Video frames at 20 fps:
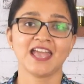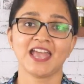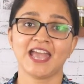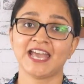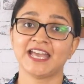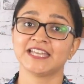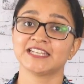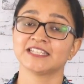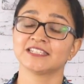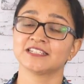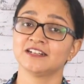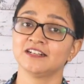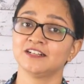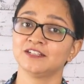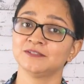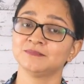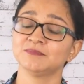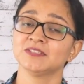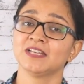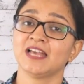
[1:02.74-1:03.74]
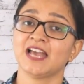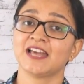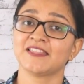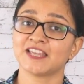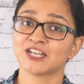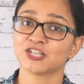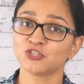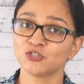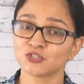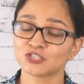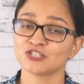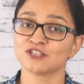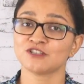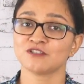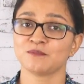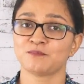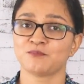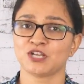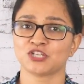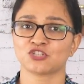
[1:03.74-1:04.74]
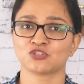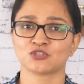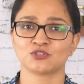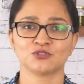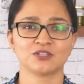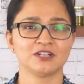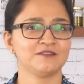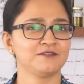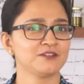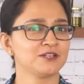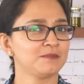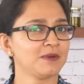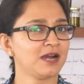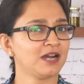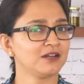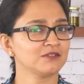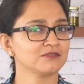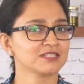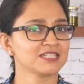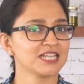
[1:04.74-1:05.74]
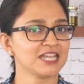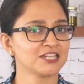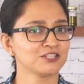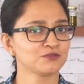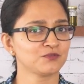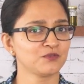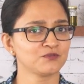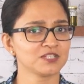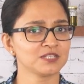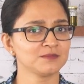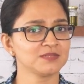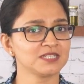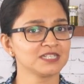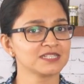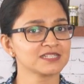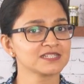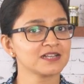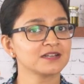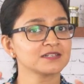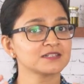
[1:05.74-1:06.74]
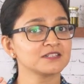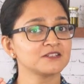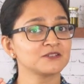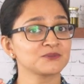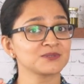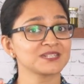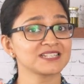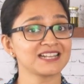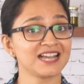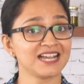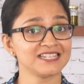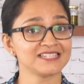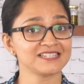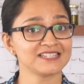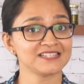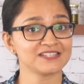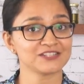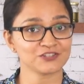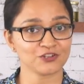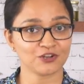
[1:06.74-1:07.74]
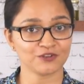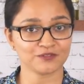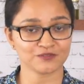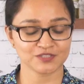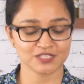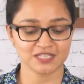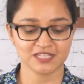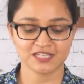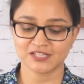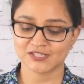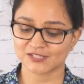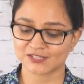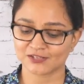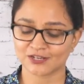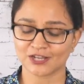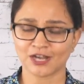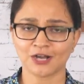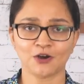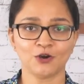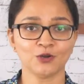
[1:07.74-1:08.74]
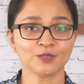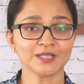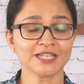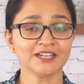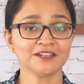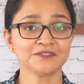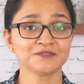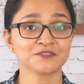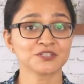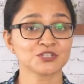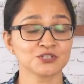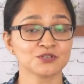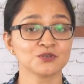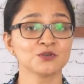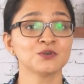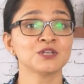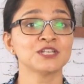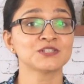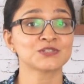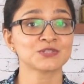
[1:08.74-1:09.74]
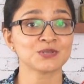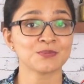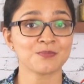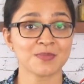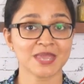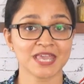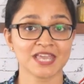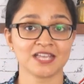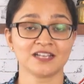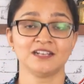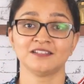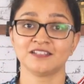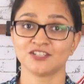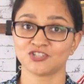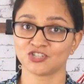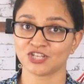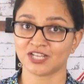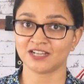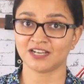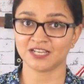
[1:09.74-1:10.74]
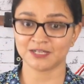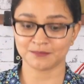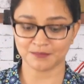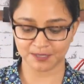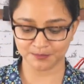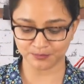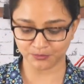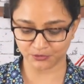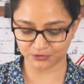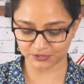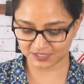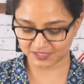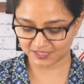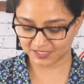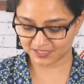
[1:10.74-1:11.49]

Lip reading: and then cooked it in the pressure cooker for about 10 to 15 minutes until it was nice and soft. So now all I have to do is to make the chana in my pot.